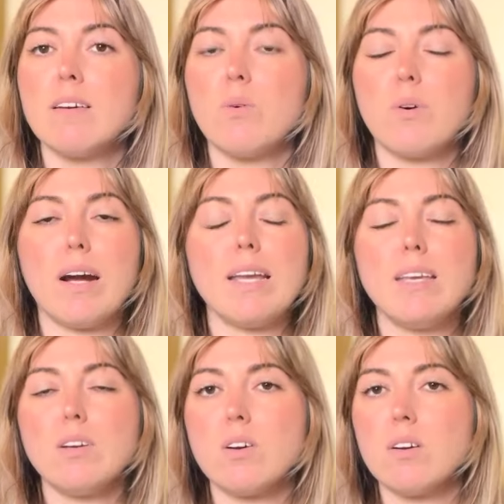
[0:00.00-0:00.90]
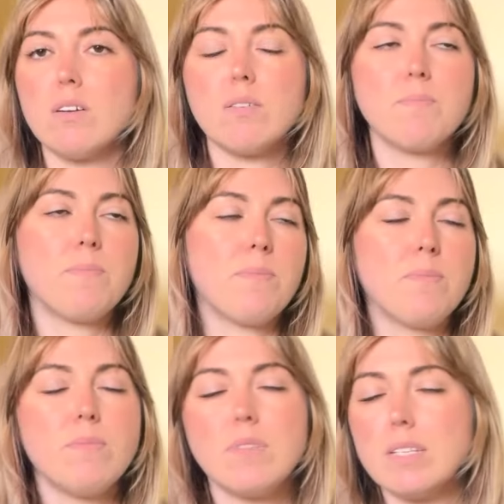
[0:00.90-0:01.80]
or I hear
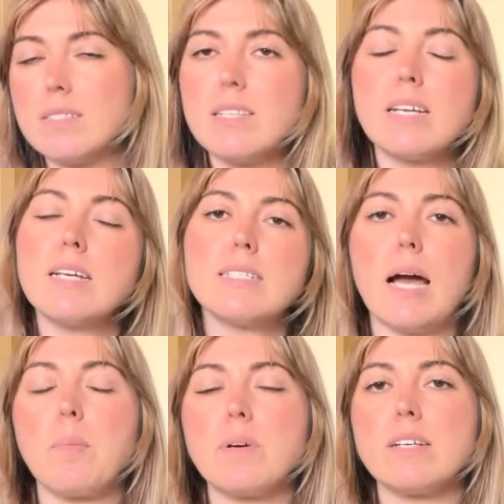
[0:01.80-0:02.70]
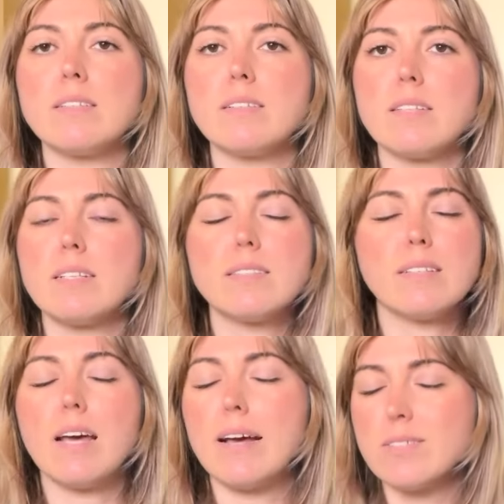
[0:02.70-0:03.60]
this thing has happened, this
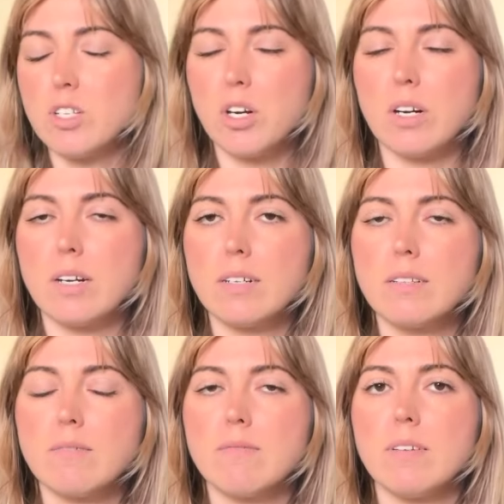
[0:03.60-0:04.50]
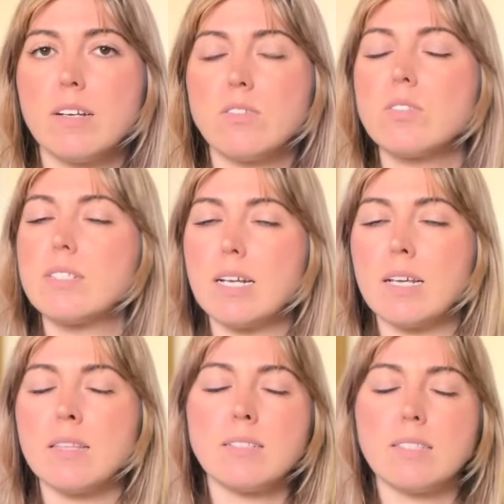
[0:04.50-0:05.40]
has occurred, I
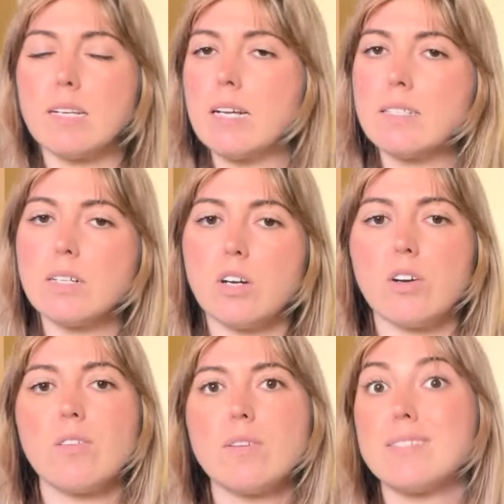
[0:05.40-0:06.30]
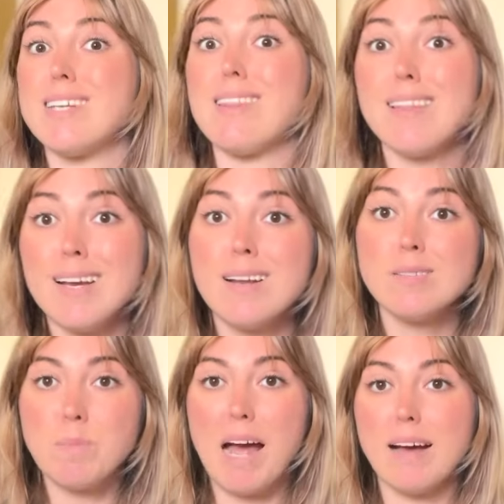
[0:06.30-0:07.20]
understand this thing has occurred, this deadline
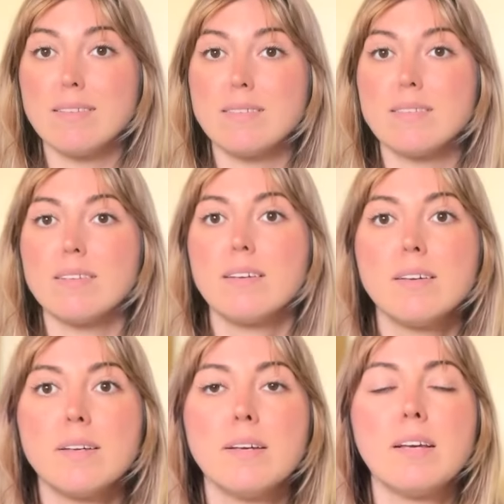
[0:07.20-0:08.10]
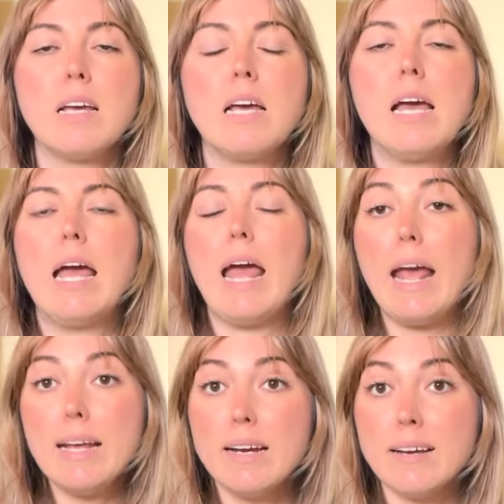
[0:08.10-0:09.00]
has passed,
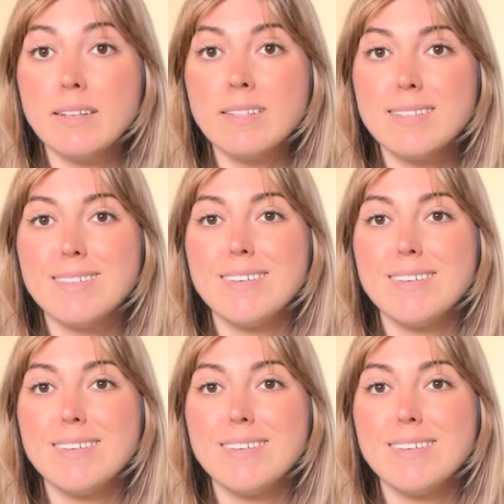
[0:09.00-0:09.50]
and